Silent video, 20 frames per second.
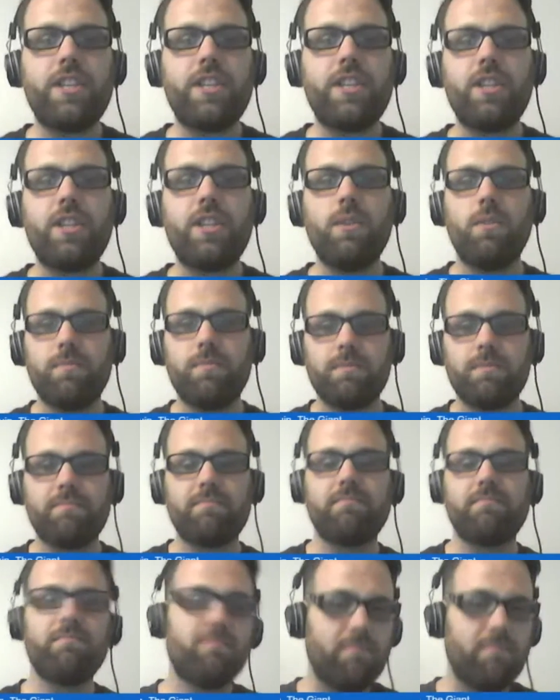Philip, why don't you?
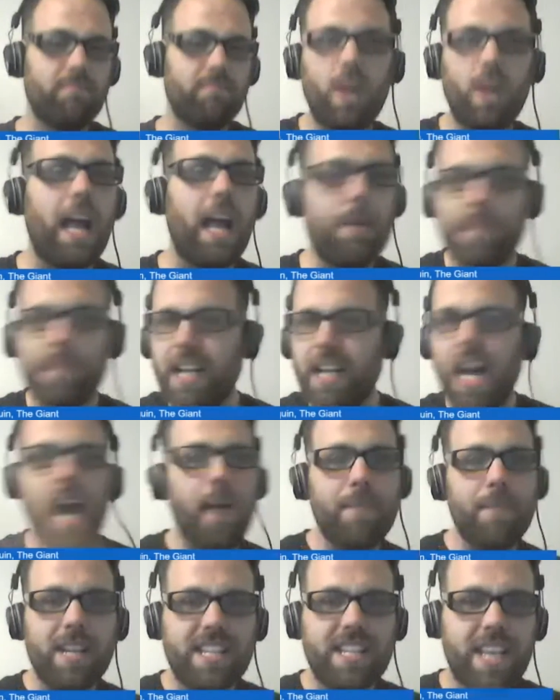Well,
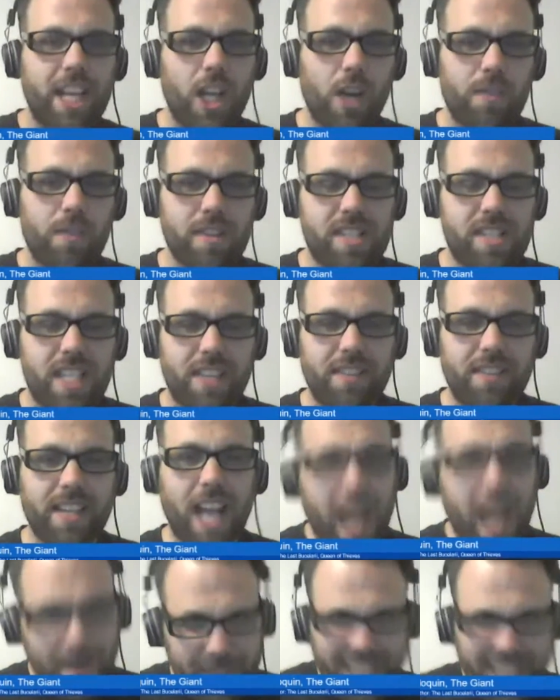I'm gonna take over,
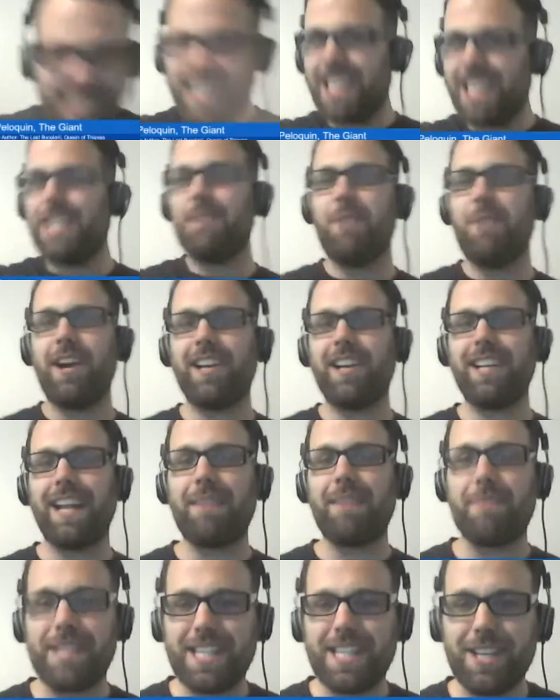Stevie. I'm gonna kick you out, and
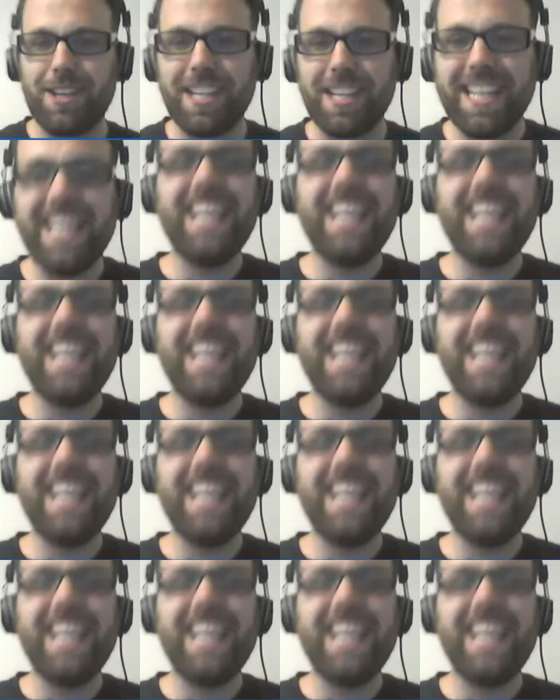I'm gonna do it.